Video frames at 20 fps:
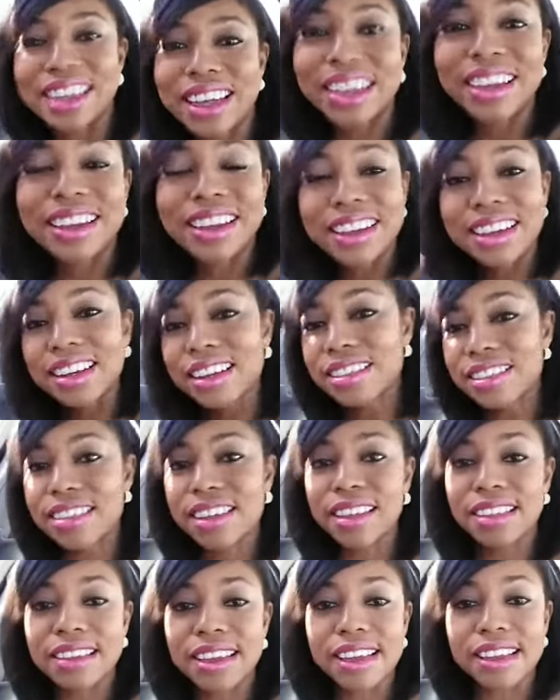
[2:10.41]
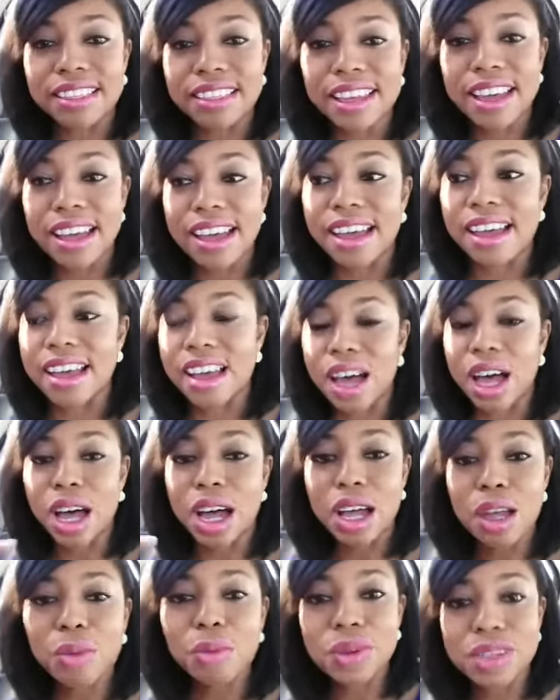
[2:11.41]
anything like that,
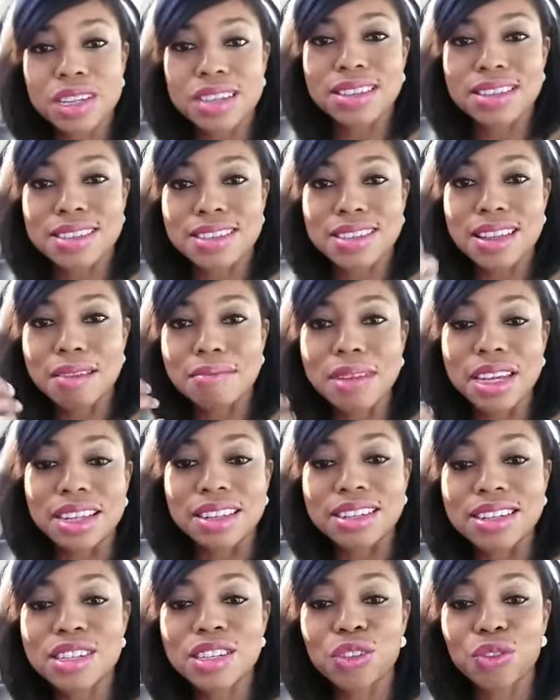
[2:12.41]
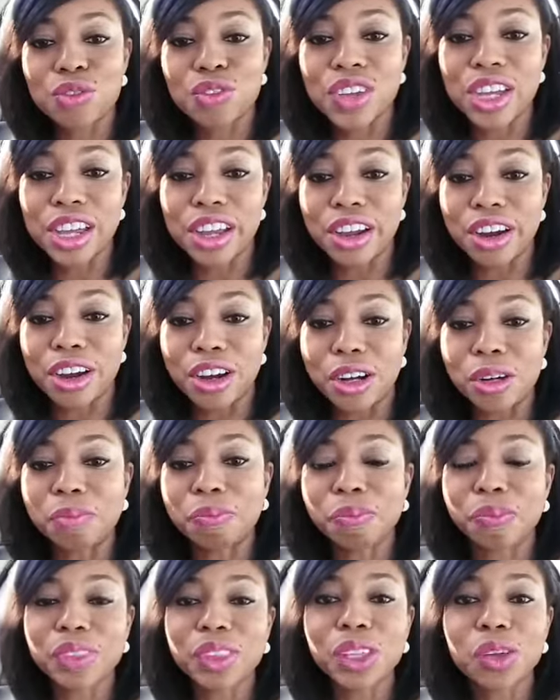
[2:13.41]
this fear
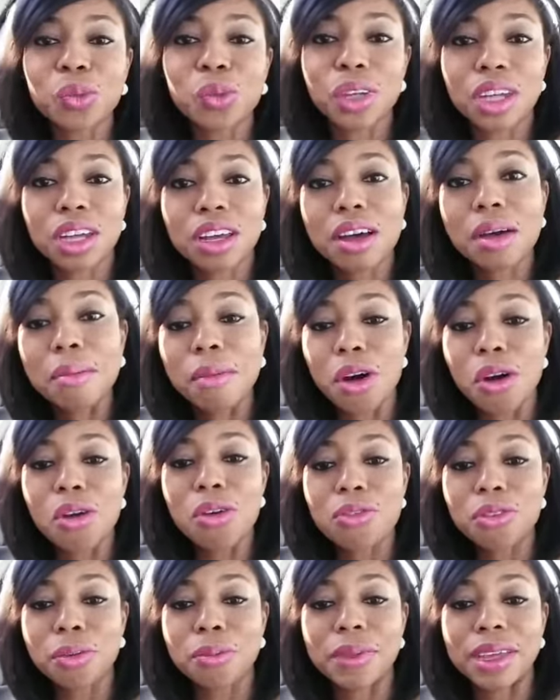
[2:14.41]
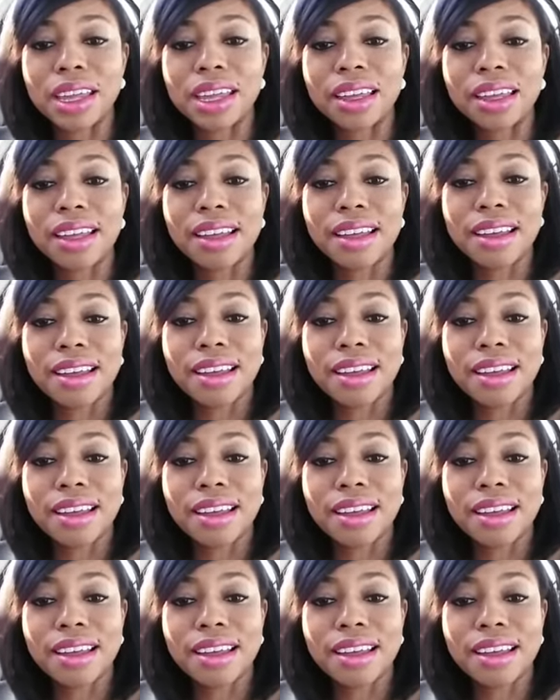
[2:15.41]
would come over me.